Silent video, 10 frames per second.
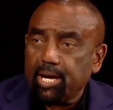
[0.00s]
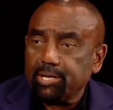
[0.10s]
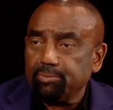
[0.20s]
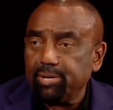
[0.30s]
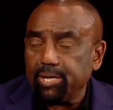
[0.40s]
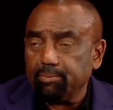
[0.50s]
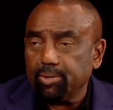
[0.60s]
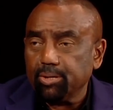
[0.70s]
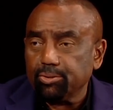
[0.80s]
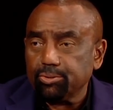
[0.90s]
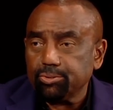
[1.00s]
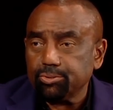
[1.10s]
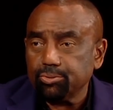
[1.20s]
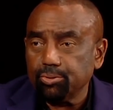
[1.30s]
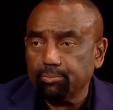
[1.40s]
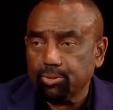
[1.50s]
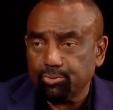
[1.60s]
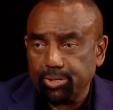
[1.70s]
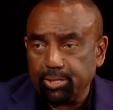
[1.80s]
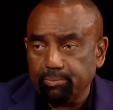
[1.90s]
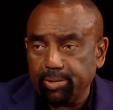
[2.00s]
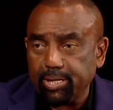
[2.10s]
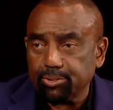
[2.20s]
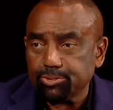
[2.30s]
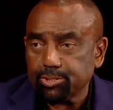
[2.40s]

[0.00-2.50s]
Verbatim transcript: not to be the mother who am created to be the